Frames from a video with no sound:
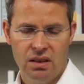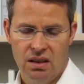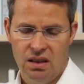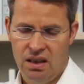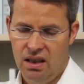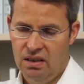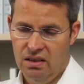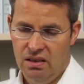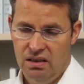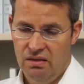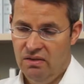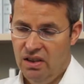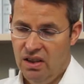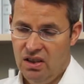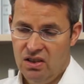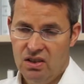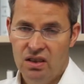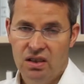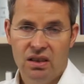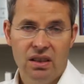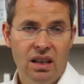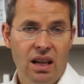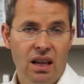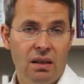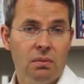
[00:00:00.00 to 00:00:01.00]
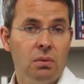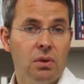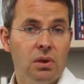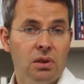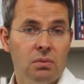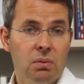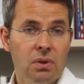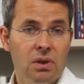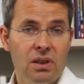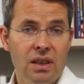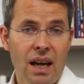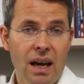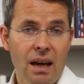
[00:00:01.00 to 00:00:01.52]
And eventually that was
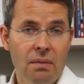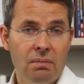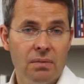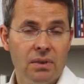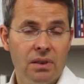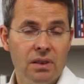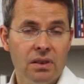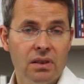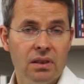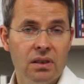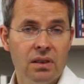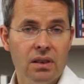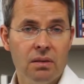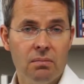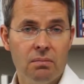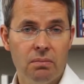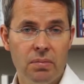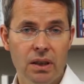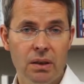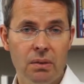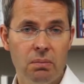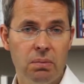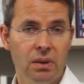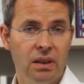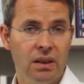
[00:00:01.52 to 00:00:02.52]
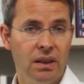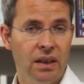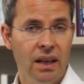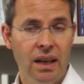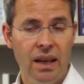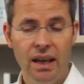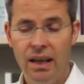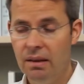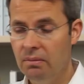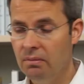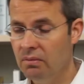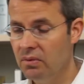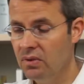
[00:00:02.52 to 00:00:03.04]
what happened. People
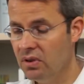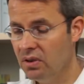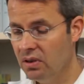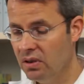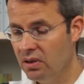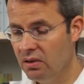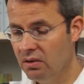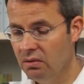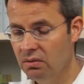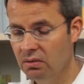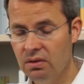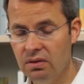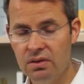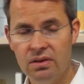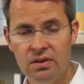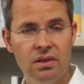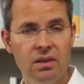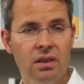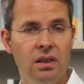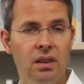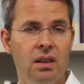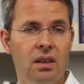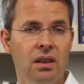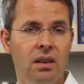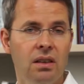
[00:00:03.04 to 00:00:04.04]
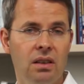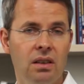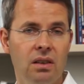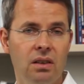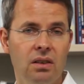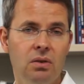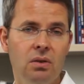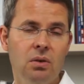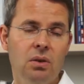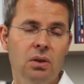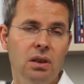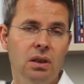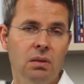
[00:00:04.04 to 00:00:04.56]
came to use the
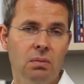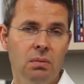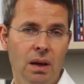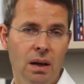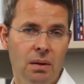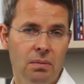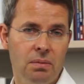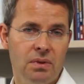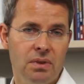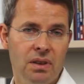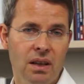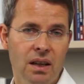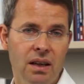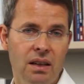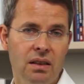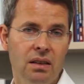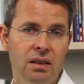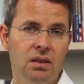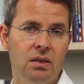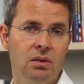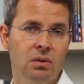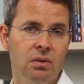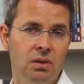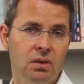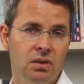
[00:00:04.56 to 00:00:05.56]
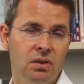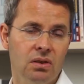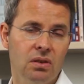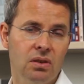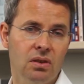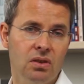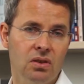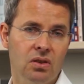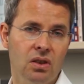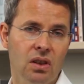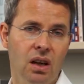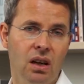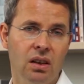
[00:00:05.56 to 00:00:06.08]
Google website, the Google
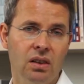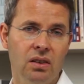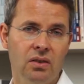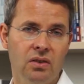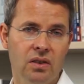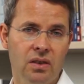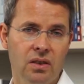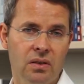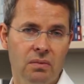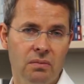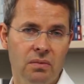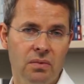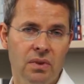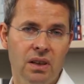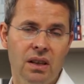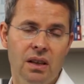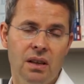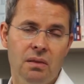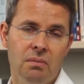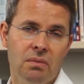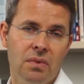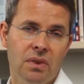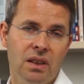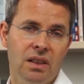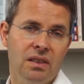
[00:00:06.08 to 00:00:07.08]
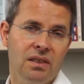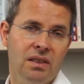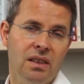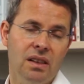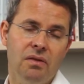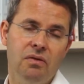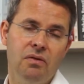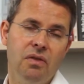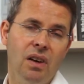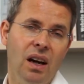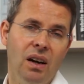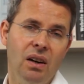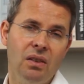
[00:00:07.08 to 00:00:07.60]
search algorithm, because they
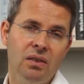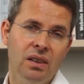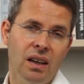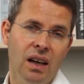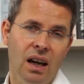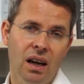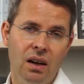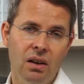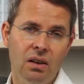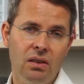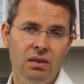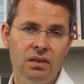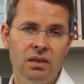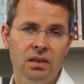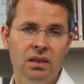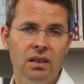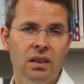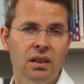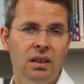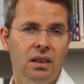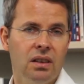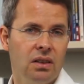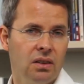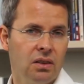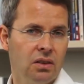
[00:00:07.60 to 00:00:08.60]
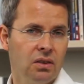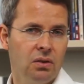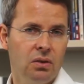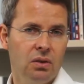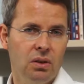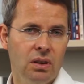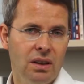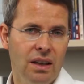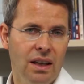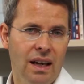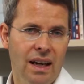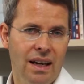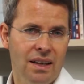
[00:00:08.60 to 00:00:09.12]
found out
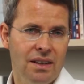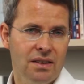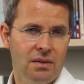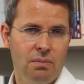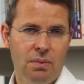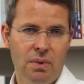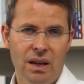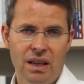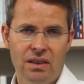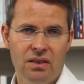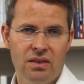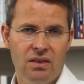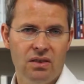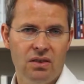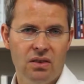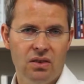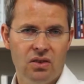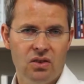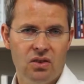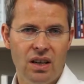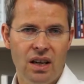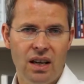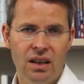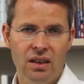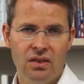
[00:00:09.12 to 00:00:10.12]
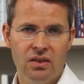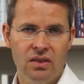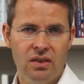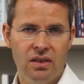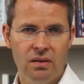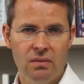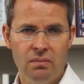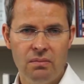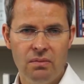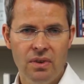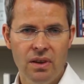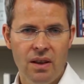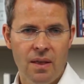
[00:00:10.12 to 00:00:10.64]
Google has a better search
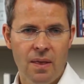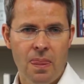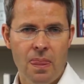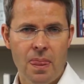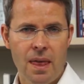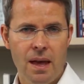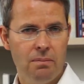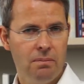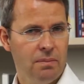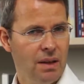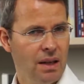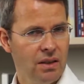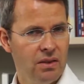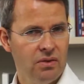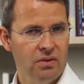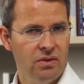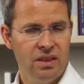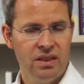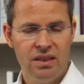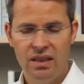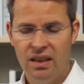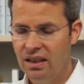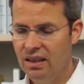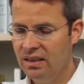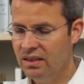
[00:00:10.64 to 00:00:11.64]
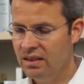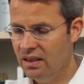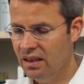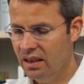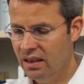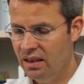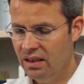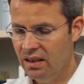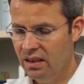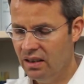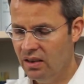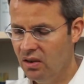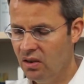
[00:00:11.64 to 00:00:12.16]
algorithm and better results
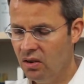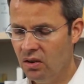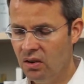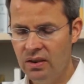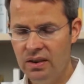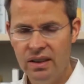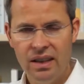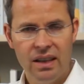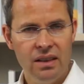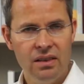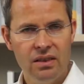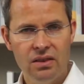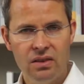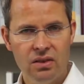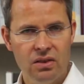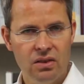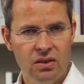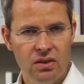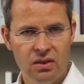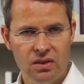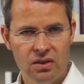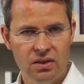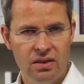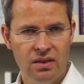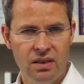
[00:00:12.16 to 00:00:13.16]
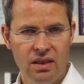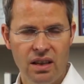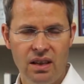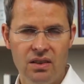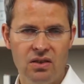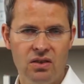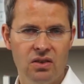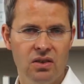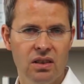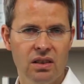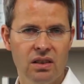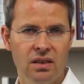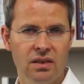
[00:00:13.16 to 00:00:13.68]
than all the other search
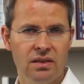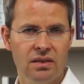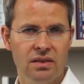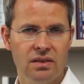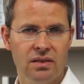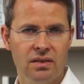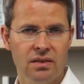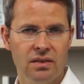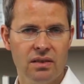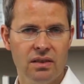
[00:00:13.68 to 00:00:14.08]
engines.